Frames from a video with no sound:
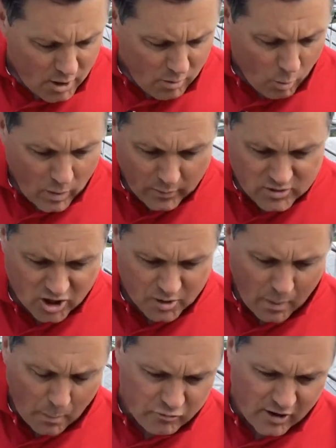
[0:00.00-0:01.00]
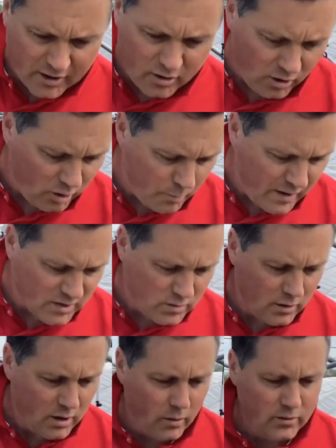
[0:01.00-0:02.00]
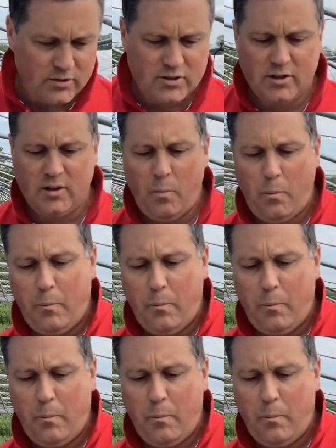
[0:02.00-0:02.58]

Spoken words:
While we're talking about bright colour, we might as well go on to